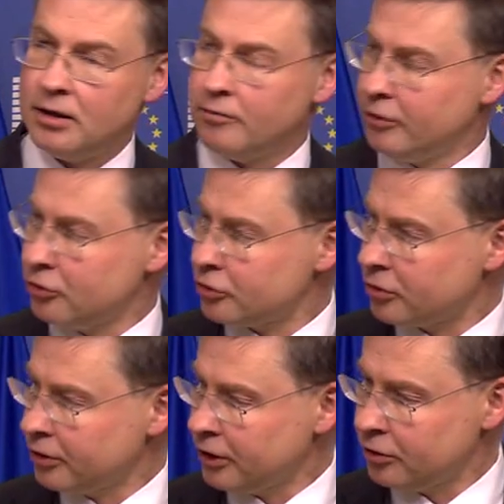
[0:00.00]
We also
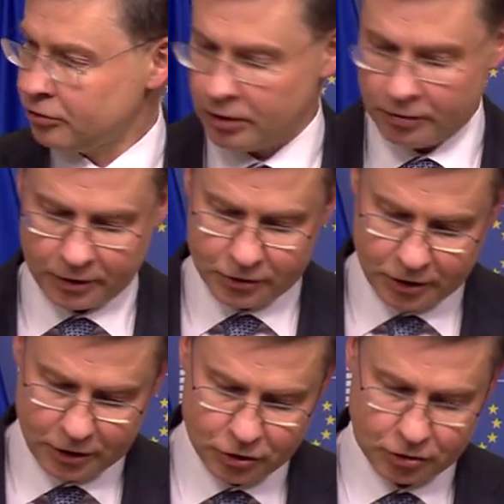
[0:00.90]
continued our
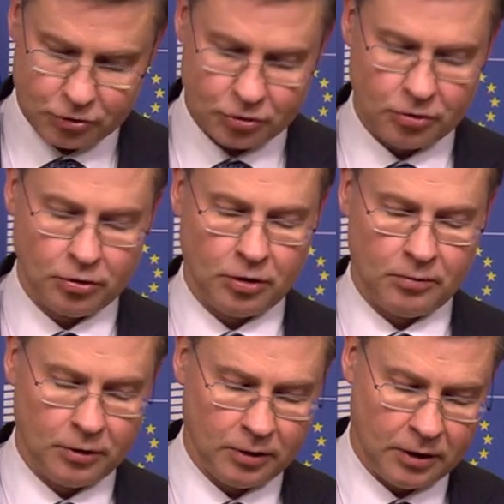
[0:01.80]
negotiations on
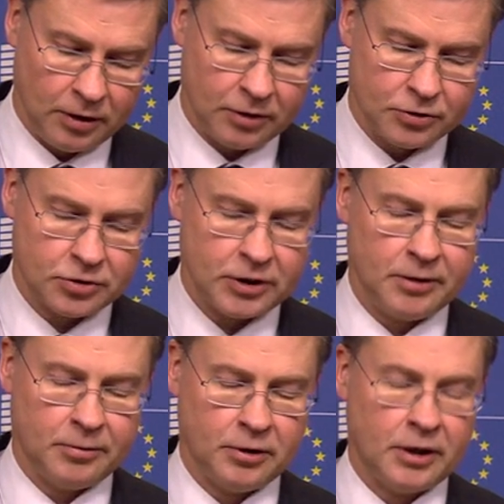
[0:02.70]
global sustainable